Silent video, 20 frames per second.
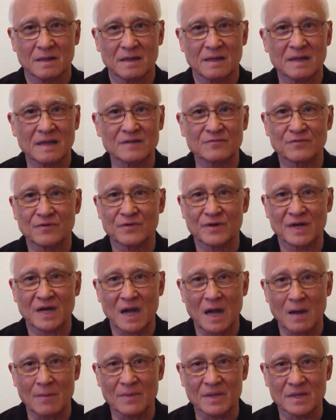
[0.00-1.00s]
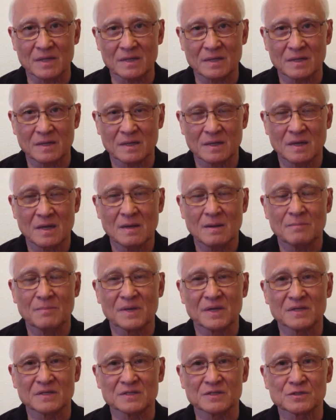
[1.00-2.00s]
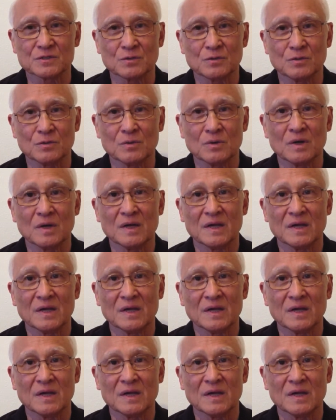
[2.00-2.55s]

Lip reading: And that's very common because it's so